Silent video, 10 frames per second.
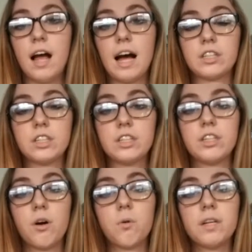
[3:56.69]
Actually,
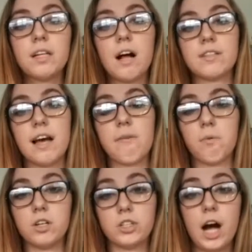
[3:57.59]
you're only allowed to have
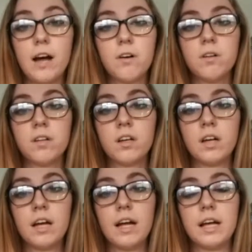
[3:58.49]
one child.
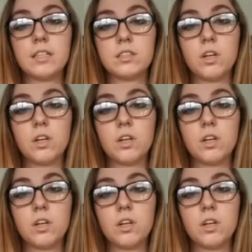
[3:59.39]
And